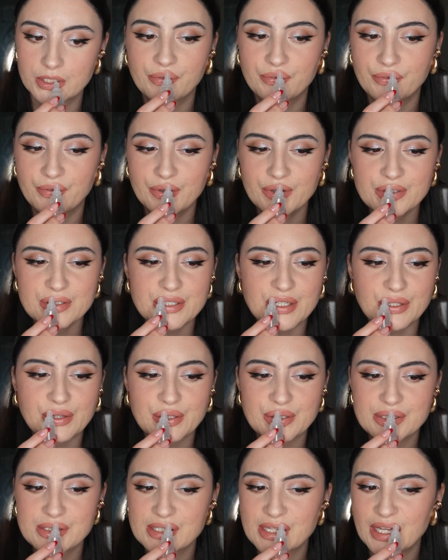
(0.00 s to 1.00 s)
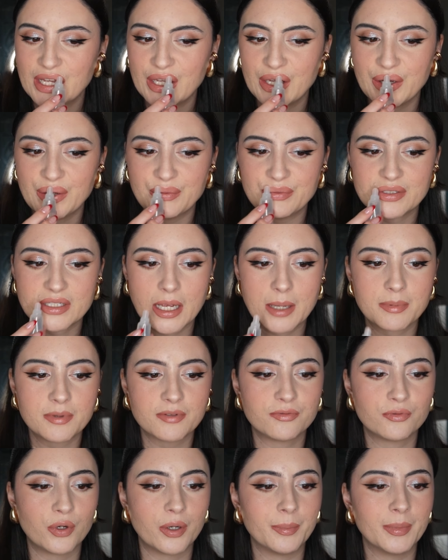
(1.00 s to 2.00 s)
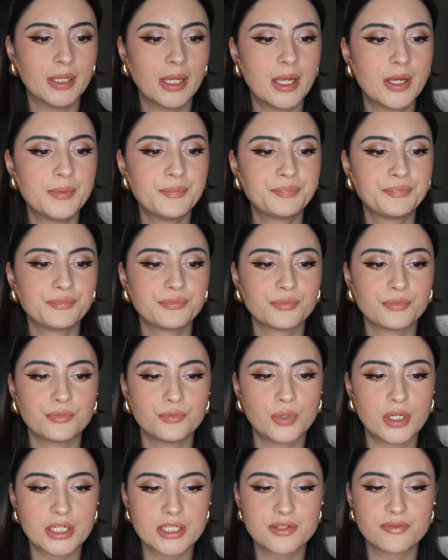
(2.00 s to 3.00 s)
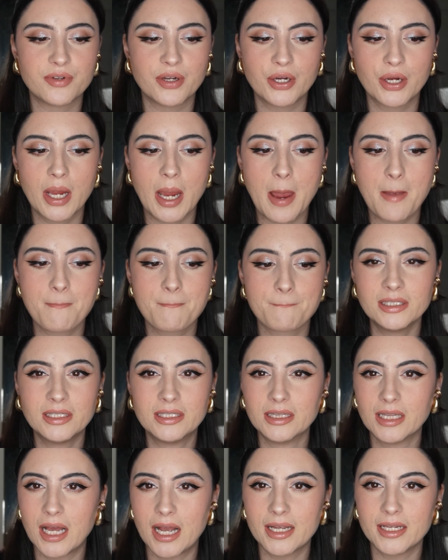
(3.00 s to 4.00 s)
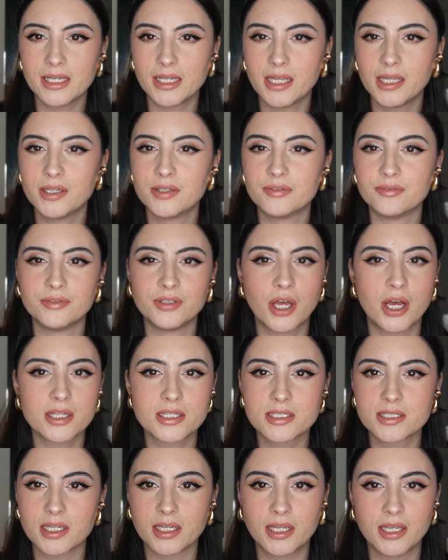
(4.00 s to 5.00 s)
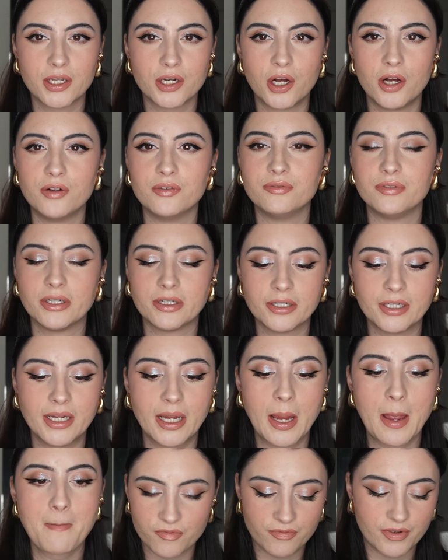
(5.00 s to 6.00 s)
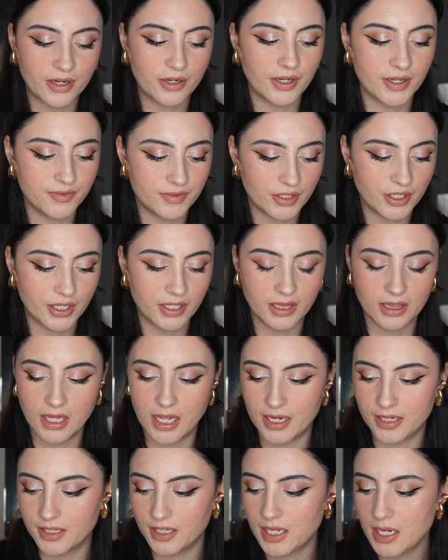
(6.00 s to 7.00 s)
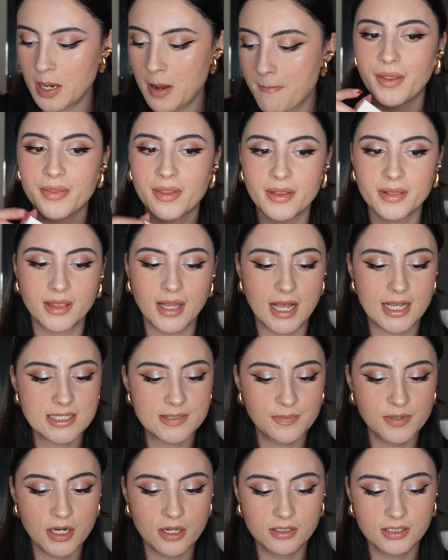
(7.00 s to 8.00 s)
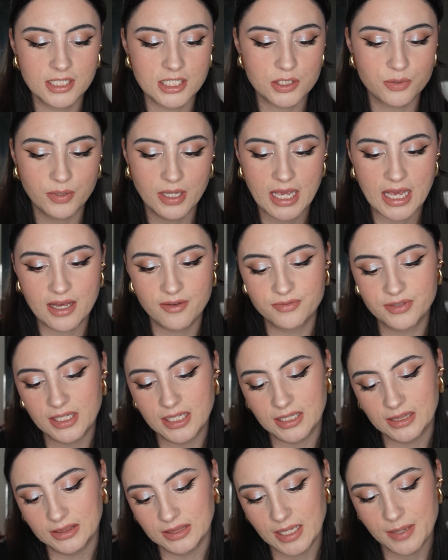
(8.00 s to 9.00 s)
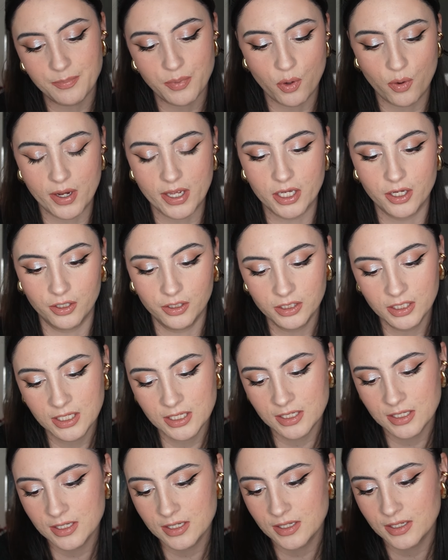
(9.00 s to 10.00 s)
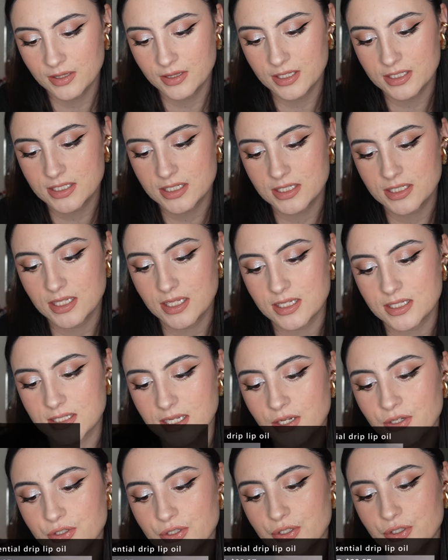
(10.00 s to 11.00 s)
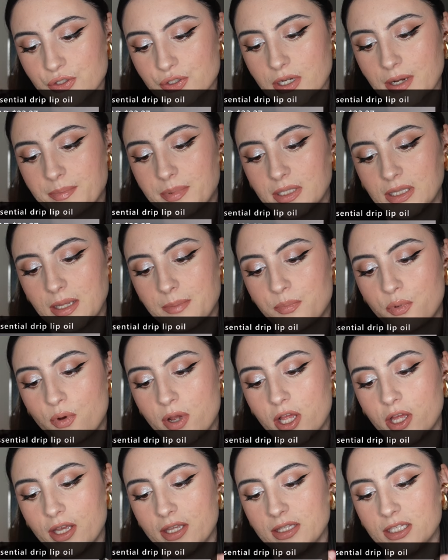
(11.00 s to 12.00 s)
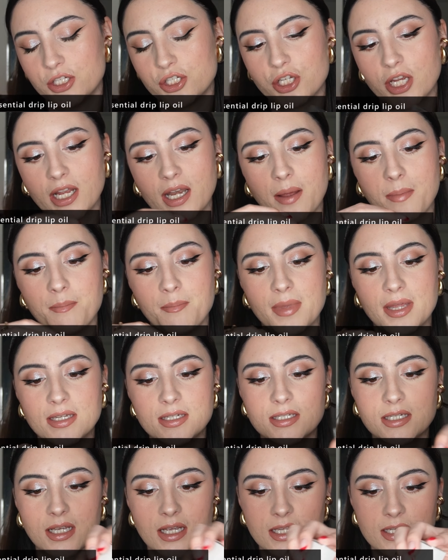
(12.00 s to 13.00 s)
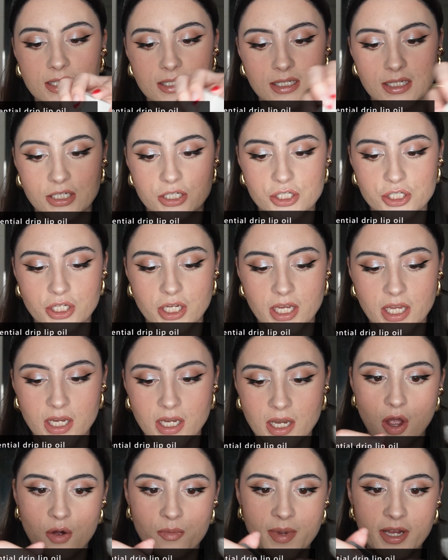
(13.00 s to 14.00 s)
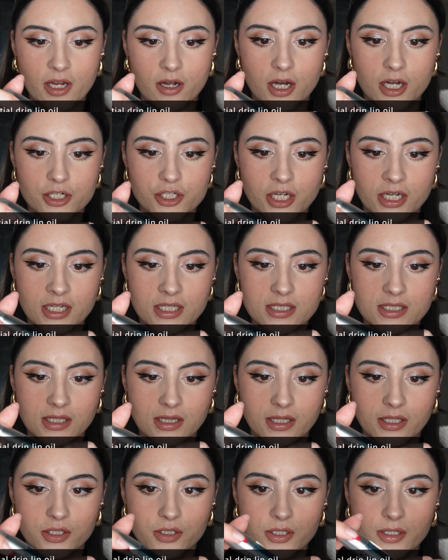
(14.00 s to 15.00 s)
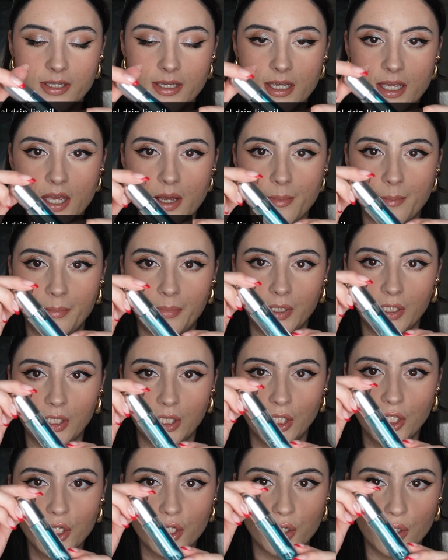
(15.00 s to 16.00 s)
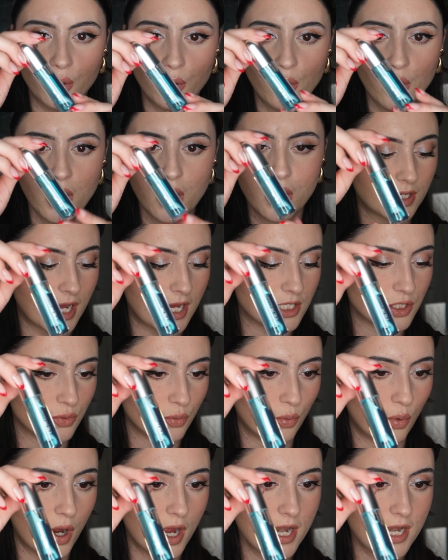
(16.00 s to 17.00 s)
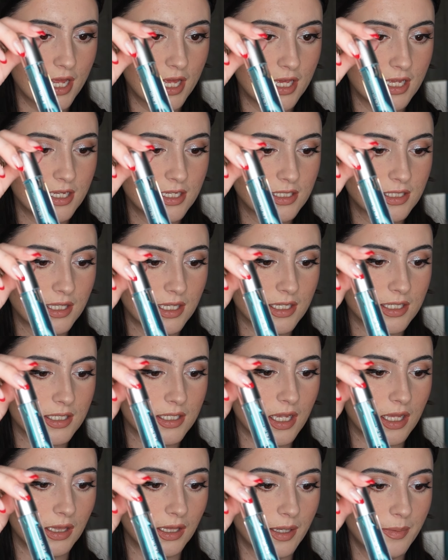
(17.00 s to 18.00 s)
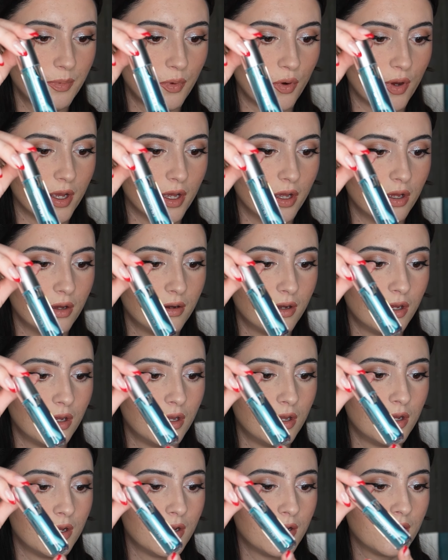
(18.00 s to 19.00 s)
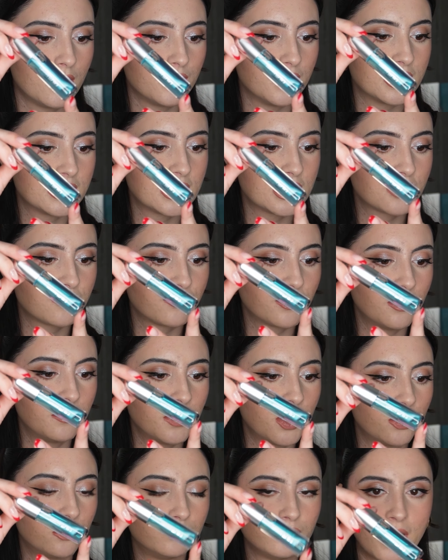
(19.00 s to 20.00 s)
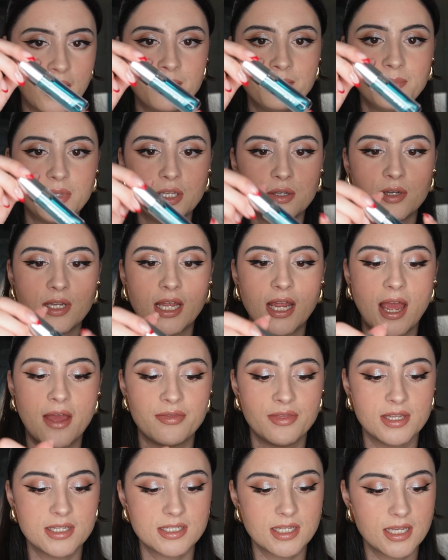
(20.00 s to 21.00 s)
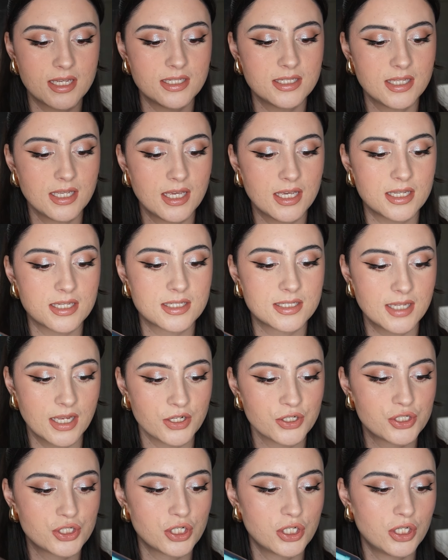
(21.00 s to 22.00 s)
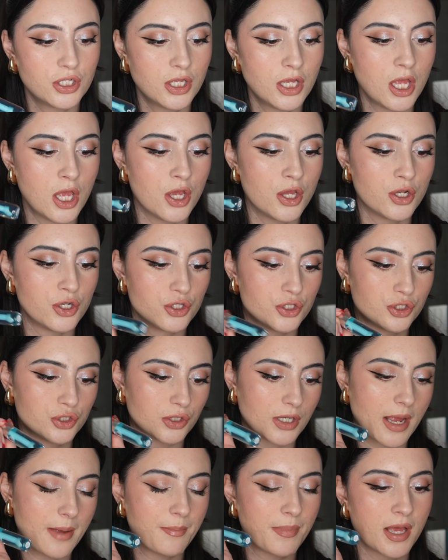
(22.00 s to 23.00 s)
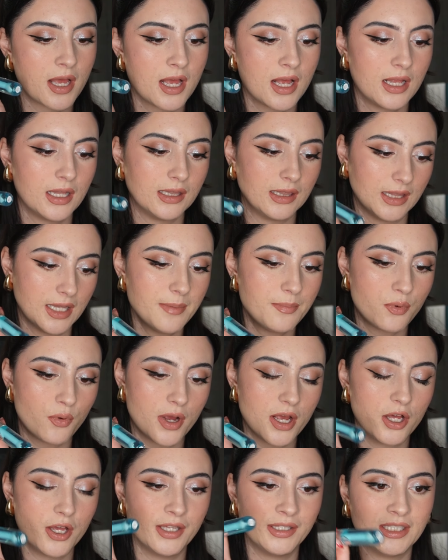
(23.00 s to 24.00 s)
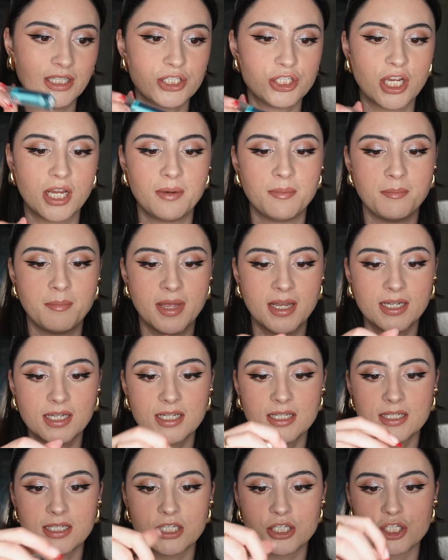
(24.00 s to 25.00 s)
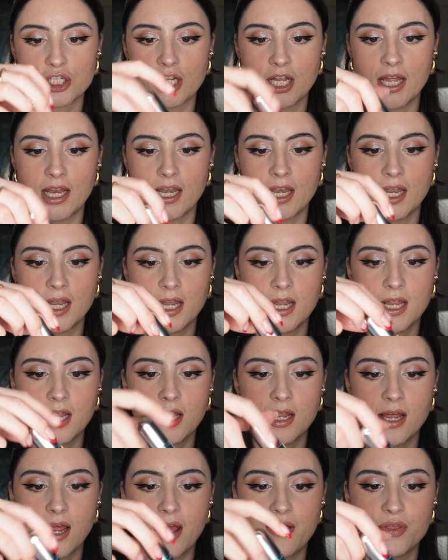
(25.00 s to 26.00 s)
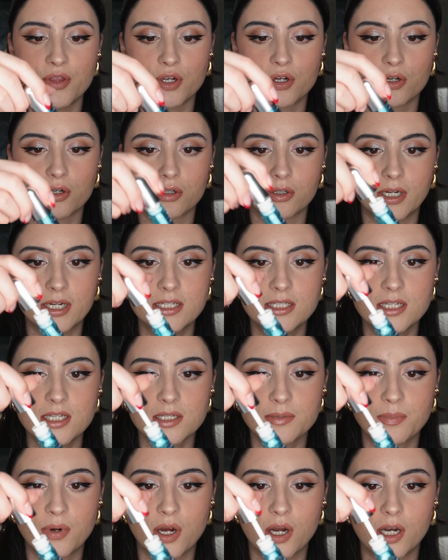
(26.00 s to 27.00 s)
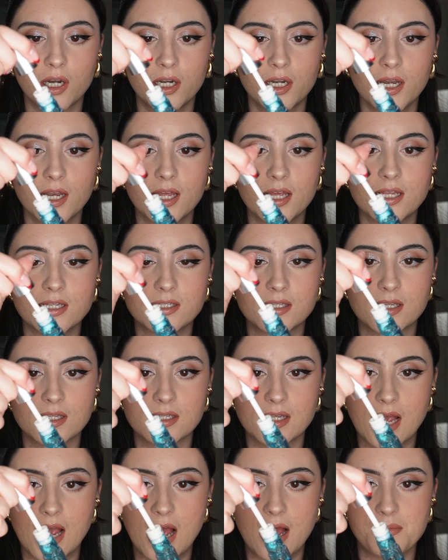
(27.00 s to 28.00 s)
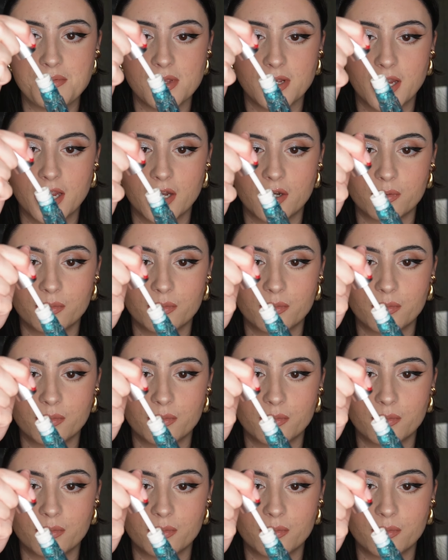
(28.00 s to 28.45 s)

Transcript: Feels like the same type of formula where it's very glidey. Not sticky at all, very, very, very glidey. And then last but not least, we have the lip oil. This is the Essential Drip Lip Oil in the shade Mint Condition. Oh my gosh, and it's literally blue. Guys, what is this lip oil? This is from Rem Beauty, and this is the Essential Drip Lip Oil in the shade Mint Condition and the craziest part is this applicator.